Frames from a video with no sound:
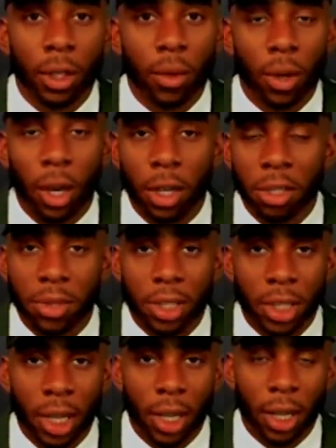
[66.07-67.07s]
one hundred
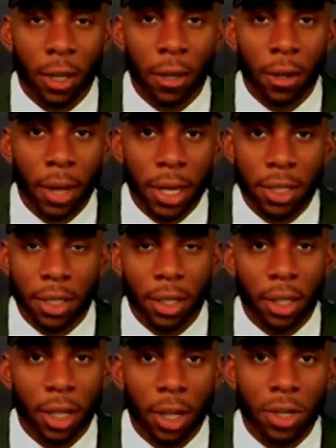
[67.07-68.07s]
percent. Um, I used
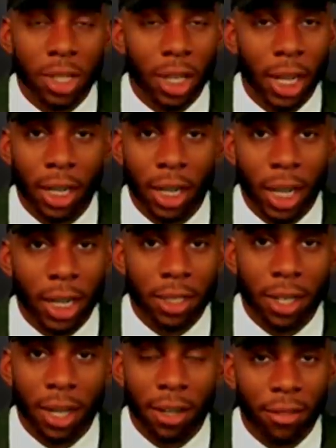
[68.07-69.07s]
to. It was late
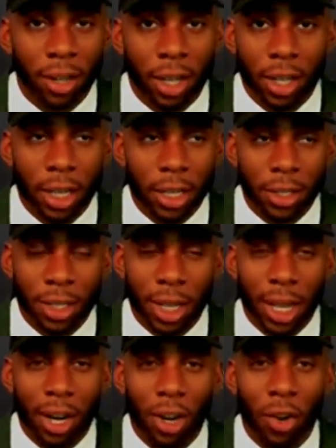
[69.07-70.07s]
nights. Uh, There's a
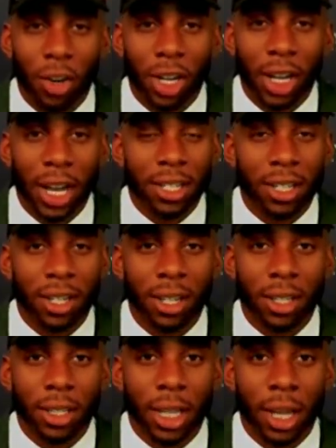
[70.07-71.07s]
lot of the older guys
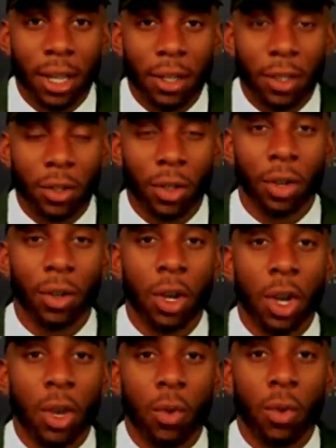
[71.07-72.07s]
uh, that you know
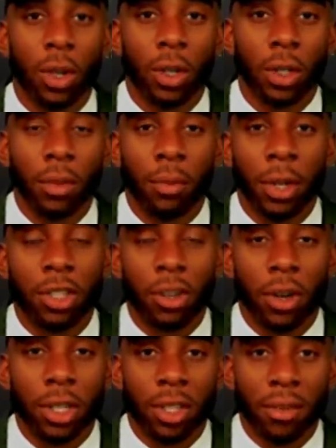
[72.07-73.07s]
were
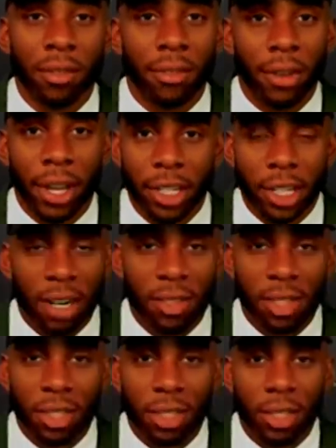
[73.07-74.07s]
mentors to me: Van
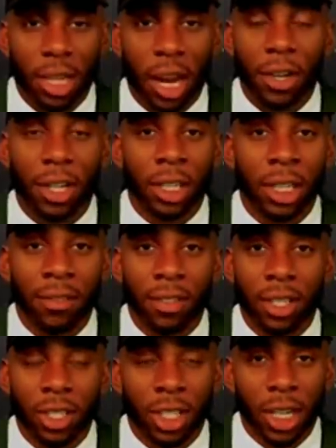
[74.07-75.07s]
Jefferson, Tyree
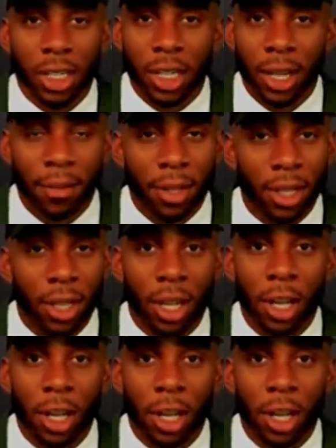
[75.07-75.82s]
Cleveland, Josh Hammond,